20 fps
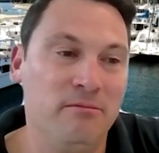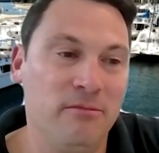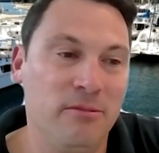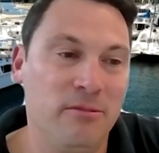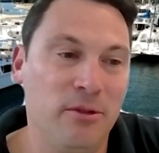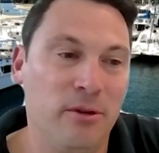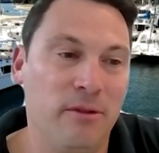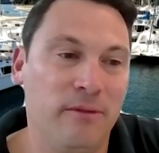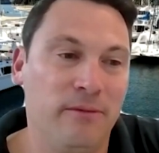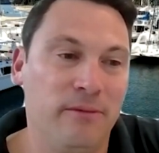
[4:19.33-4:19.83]

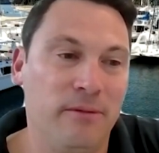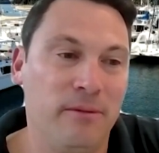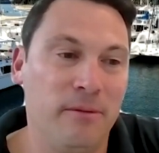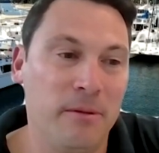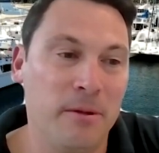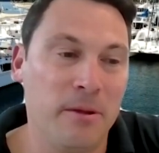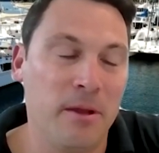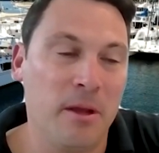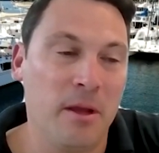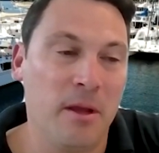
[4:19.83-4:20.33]
sort of
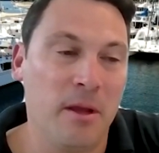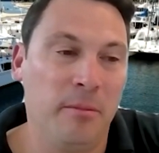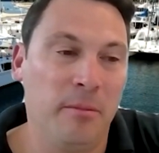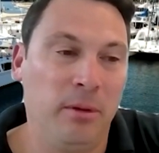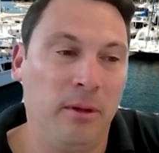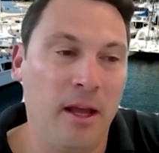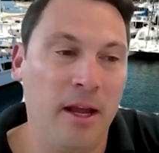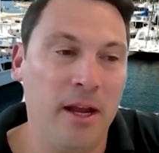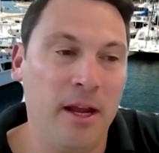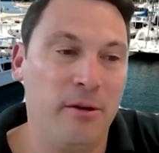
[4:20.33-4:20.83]

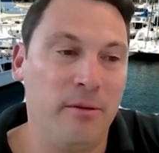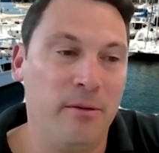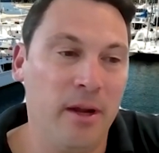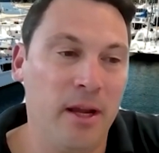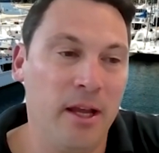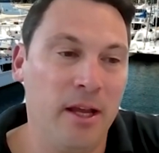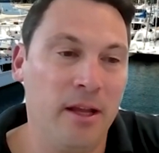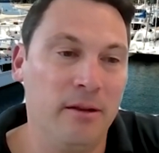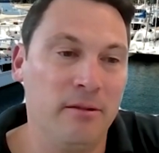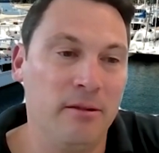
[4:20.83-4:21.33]
played
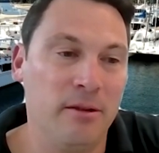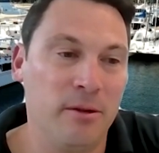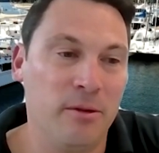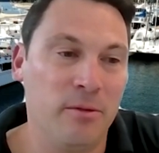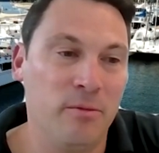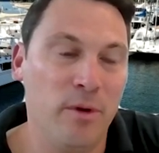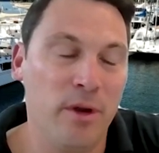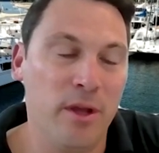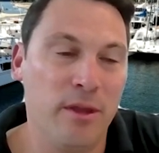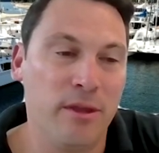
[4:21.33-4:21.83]
around
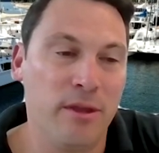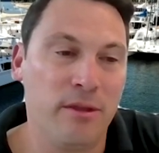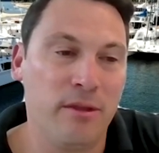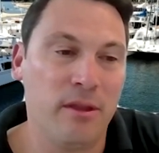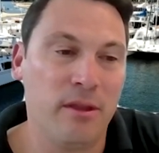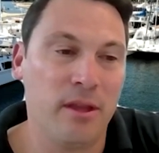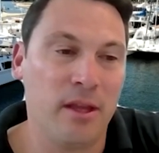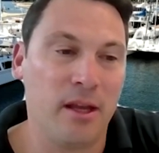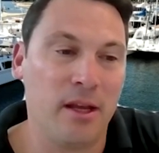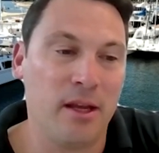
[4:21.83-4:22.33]
with
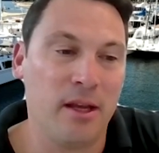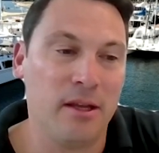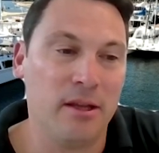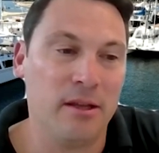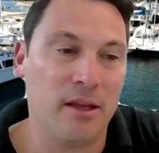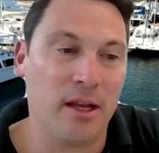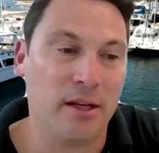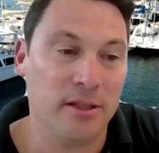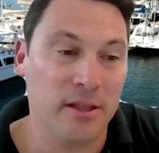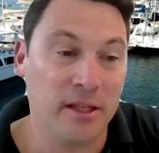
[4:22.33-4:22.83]

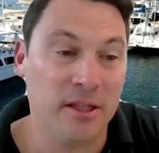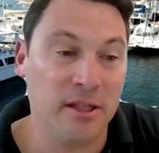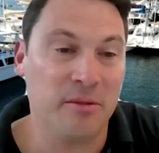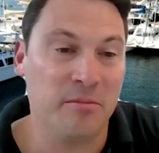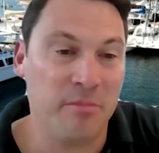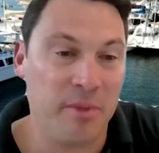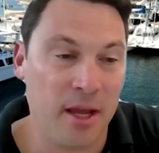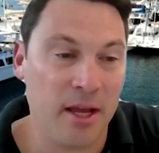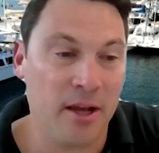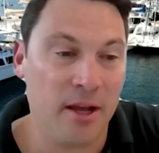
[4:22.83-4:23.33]
actually some
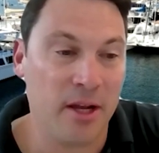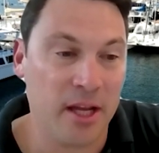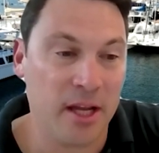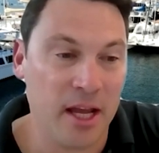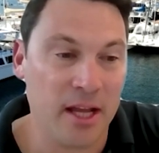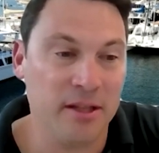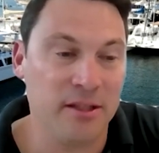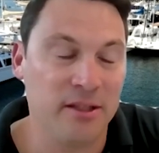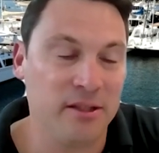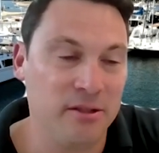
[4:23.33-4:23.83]
power
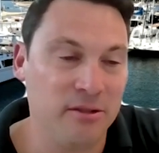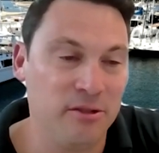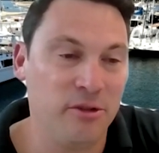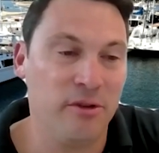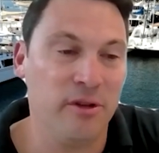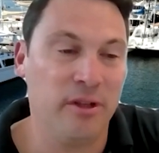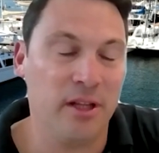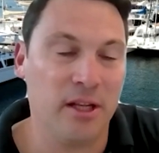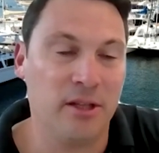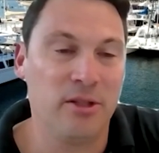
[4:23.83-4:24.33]
cats
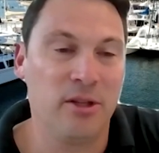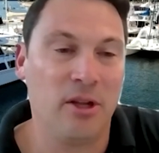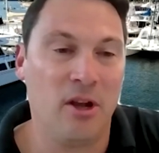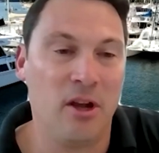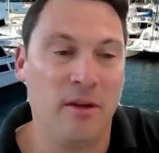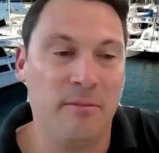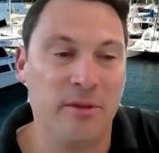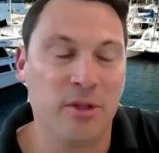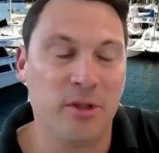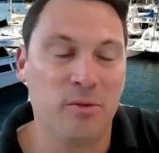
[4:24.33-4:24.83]
during that
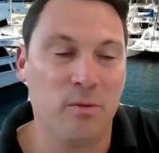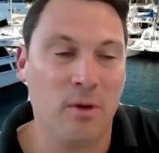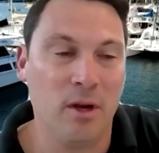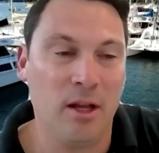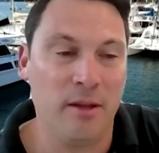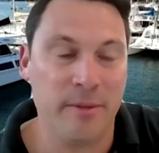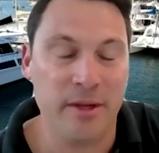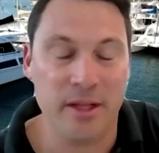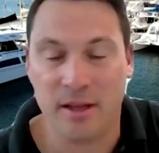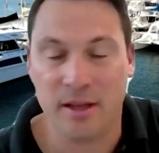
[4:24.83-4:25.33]
time as well.
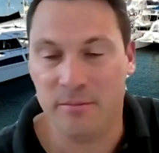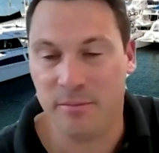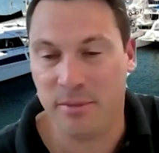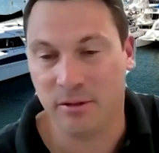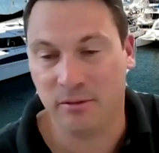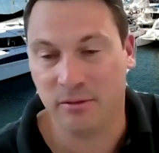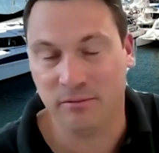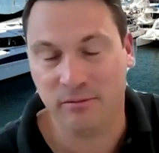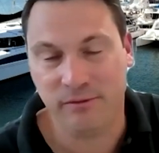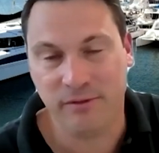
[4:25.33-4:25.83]
I mean, they
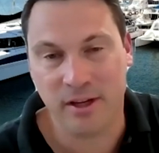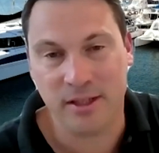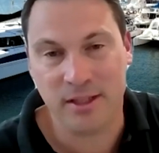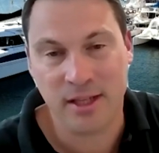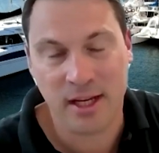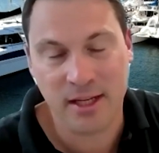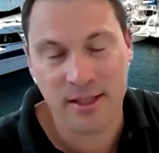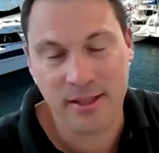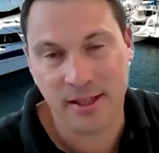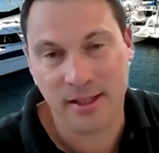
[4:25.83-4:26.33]
built
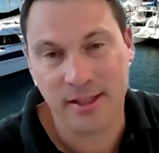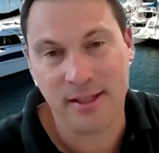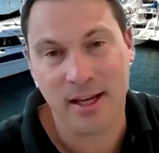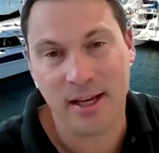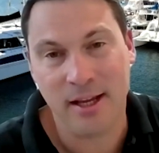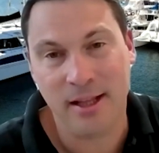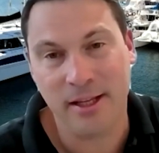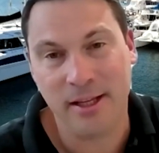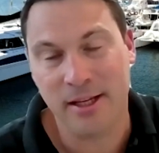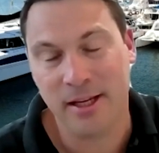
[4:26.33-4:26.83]
fantastic
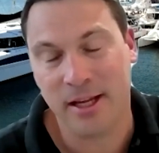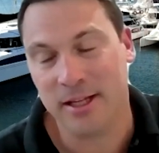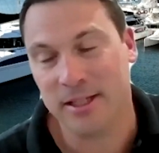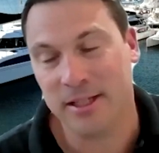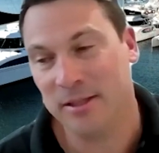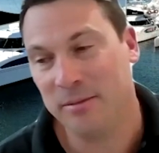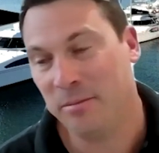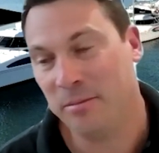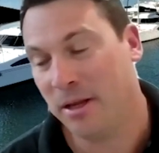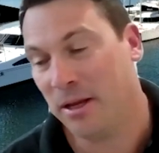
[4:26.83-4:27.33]
sailing
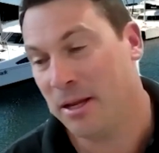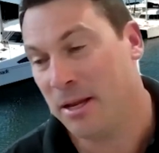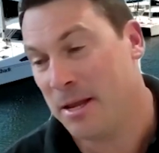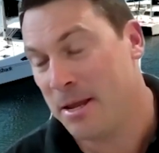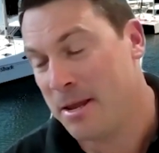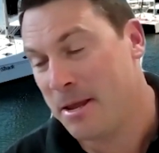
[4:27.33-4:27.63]
cats, but